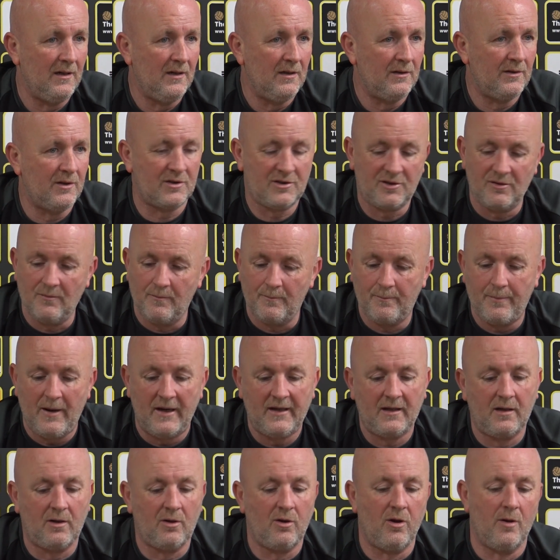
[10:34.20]
There's some
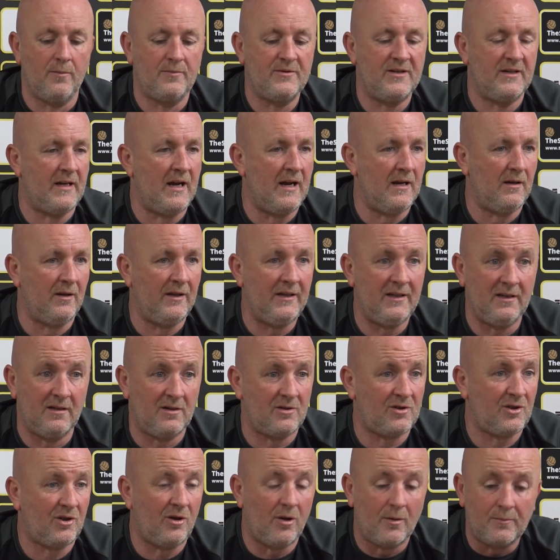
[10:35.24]
big clubs in that league, and
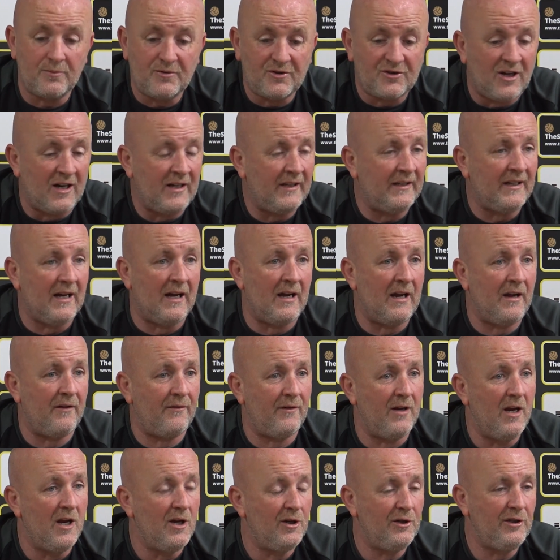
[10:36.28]
there's clubs trying
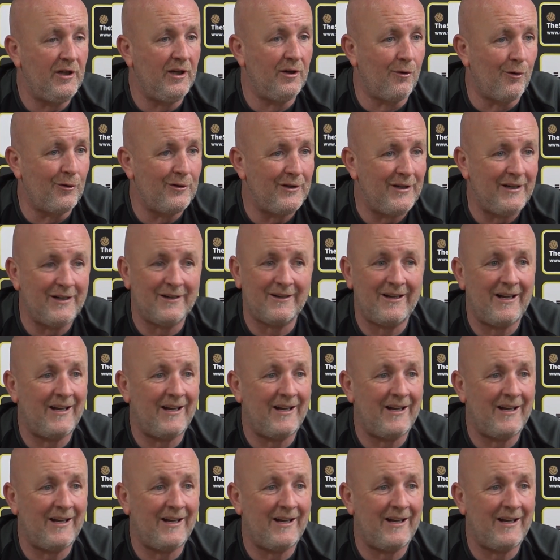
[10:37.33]
that year on year.